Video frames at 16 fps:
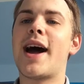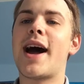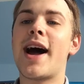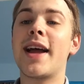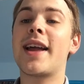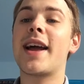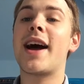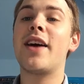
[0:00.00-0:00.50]

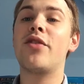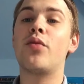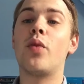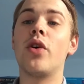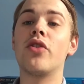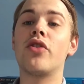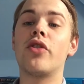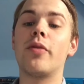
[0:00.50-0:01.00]
Hi guys,
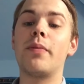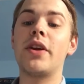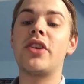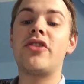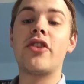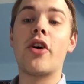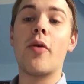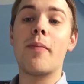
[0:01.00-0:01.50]
what's up? It's
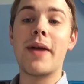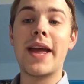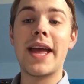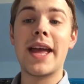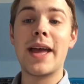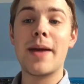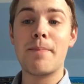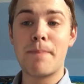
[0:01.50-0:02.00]
Joel Pitt
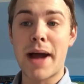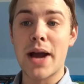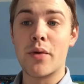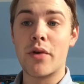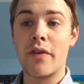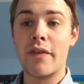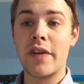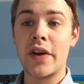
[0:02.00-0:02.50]
here,
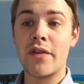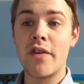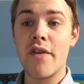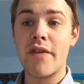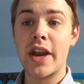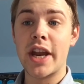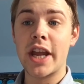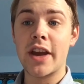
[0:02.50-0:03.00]
back with another
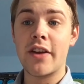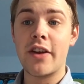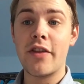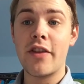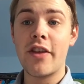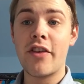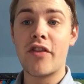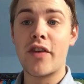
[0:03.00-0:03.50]
video, and
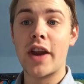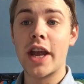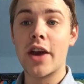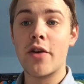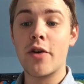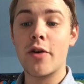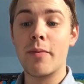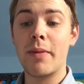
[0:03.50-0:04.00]
in this
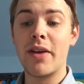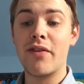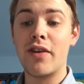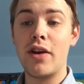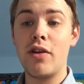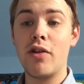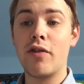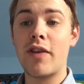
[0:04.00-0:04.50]
video it will be for
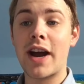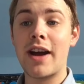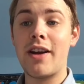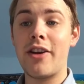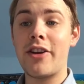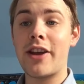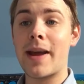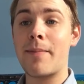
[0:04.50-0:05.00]
Love
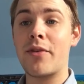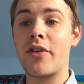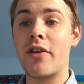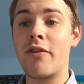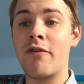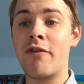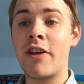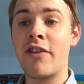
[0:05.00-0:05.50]
Island
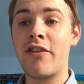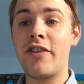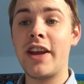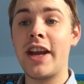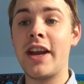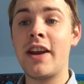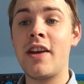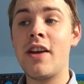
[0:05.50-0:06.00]
episode
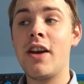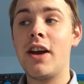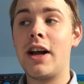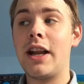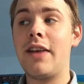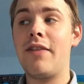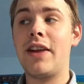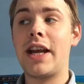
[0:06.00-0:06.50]
15.
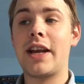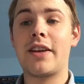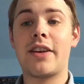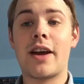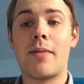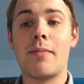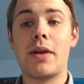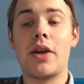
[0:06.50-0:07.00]
I'll leave a link
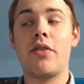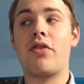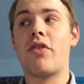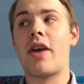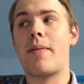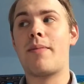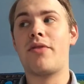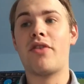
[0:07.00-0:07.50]
down below
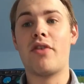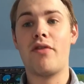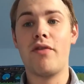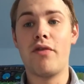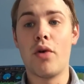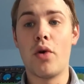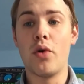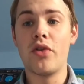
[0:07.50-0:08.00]
to episode
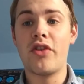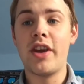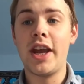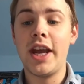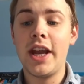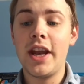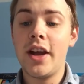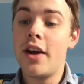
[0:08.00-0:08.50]

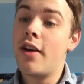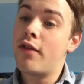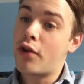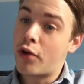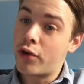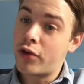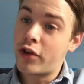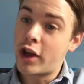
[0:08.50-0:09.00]
14. Of
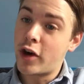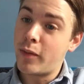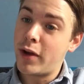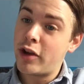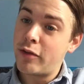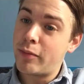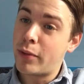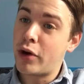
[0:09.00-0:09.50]
course, it's going to be
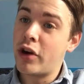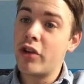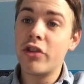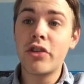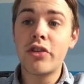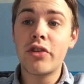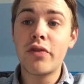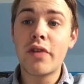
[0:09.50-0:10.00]
spoilers,
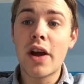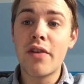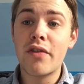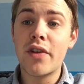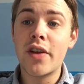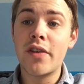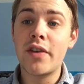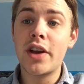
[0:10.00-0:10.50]
so without
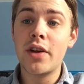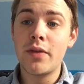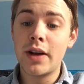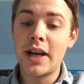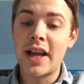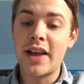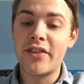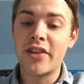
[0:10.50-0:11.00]
further ado,
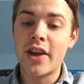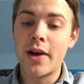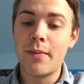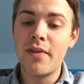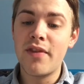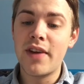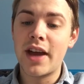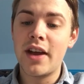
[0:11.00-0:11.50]
let's get on
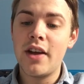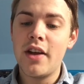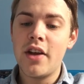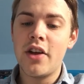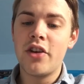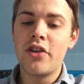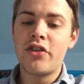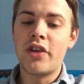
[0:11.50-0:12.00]
with it.
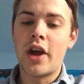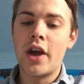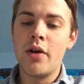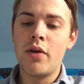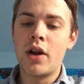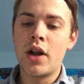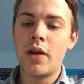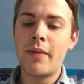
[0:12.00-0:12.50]

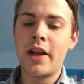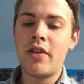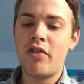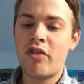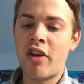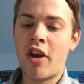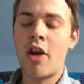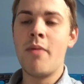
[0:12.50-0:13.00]
So Chloe and
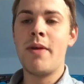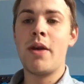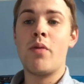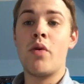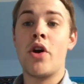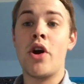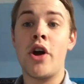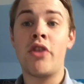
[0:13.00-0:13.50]
Toby
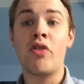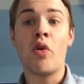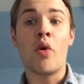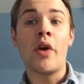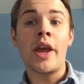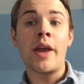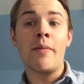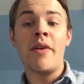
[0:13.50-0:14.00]
were
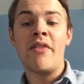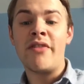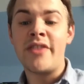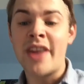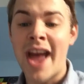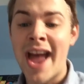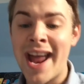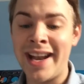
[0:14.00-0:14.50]
talking with
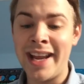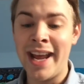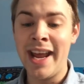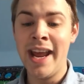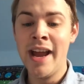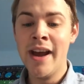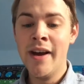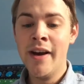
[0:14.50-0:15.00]
Teddy.